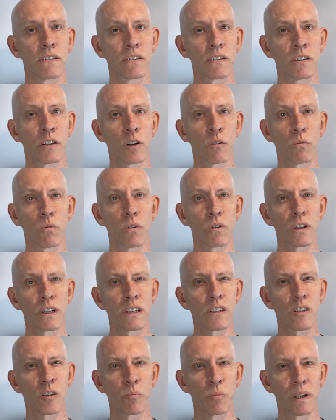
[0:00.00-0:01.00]
You know, what
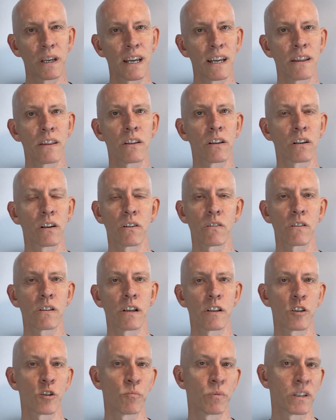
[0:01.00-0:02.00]
needs to be in the
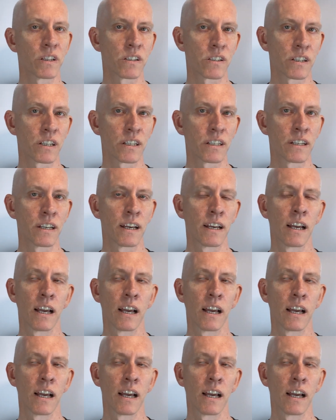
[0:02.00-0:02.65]
content to meet this need?